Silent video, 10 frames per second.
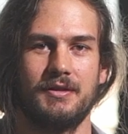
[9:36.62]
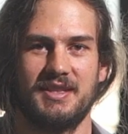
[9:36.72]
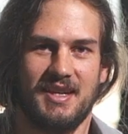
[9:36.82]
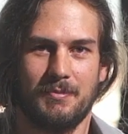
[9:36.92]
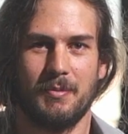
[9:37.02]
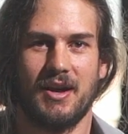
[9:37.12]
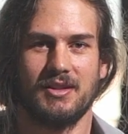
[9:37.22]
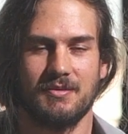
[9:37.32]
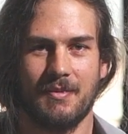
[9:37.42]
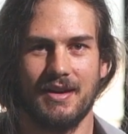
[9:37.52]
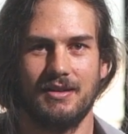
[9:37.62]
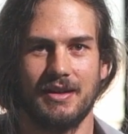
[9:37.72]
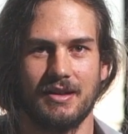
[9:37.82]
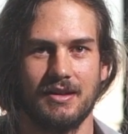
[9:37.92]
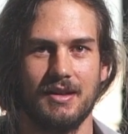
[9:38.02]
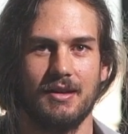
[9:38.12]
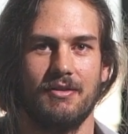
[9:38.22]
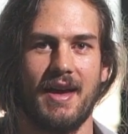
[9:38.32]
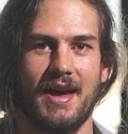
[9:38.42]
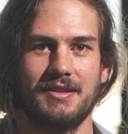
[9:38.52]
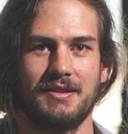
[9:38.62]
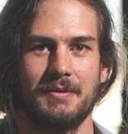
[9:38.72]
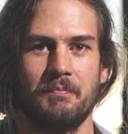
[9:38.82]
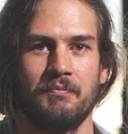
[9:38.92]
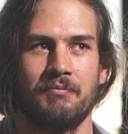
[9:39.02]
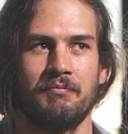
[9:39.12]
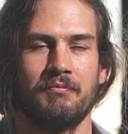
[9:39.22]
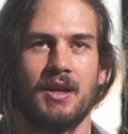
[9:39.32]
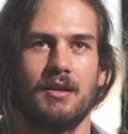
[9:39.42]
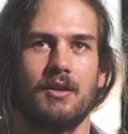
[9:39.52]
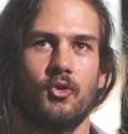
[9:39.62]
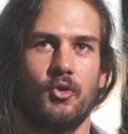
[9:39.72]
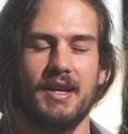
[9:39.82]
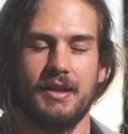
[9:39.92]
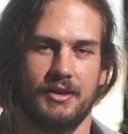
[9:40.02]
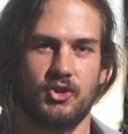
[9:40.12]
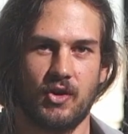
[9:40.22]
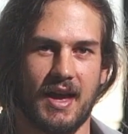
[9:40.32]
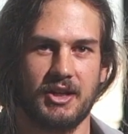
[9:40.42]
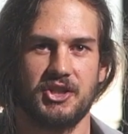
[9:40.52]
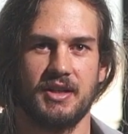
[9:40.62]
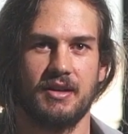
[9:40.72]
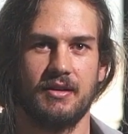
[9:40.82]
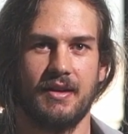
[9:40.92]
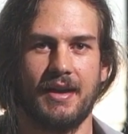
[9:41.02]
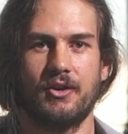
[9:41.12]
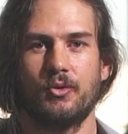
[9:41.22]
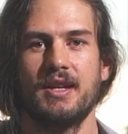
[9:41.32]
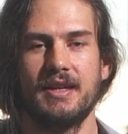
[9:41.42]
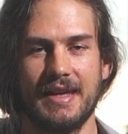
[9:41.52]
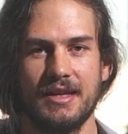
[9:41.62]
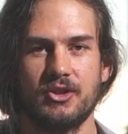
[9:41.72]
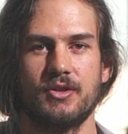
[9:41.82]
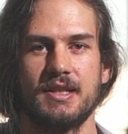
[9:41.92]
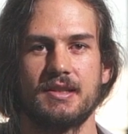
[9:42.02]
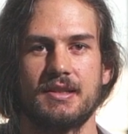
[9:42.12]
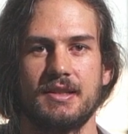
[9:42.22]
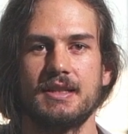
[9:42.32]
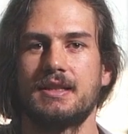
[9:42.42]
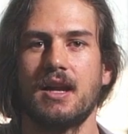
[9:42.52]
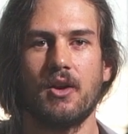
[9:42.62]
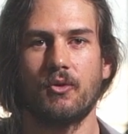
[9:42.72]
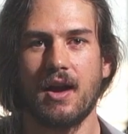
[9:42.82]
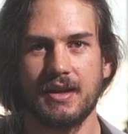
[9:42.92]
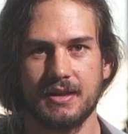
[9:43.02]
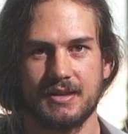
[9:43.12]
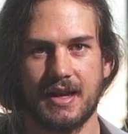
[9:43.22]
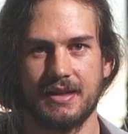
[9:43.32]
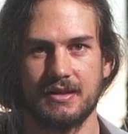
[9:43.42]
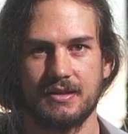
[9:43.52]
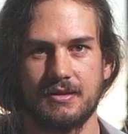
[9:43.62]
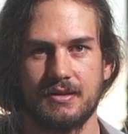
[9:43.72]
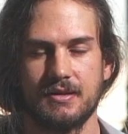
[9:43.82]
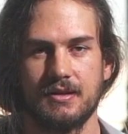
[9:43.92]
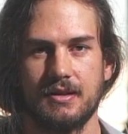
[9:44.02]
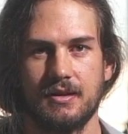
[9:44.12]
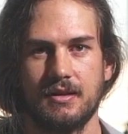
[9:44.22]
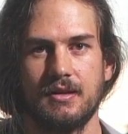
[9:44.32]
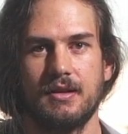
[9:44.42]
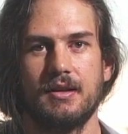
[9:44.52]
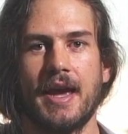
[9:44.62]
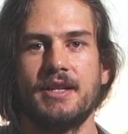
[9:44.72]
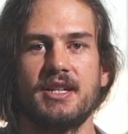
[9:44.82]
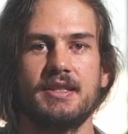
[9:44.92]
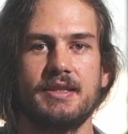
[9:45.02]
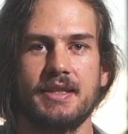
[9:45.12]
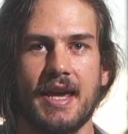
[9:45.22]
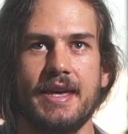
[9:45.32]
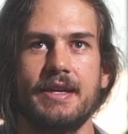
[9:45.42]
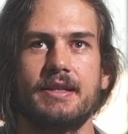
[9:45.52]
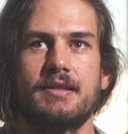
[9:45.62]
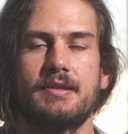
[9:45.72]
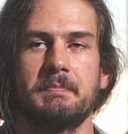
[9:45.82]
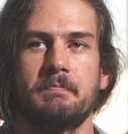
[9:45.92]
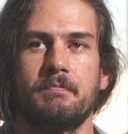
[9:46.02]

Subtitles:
tip about smiling that creating attraction and creating interest is not rocket science. It just takes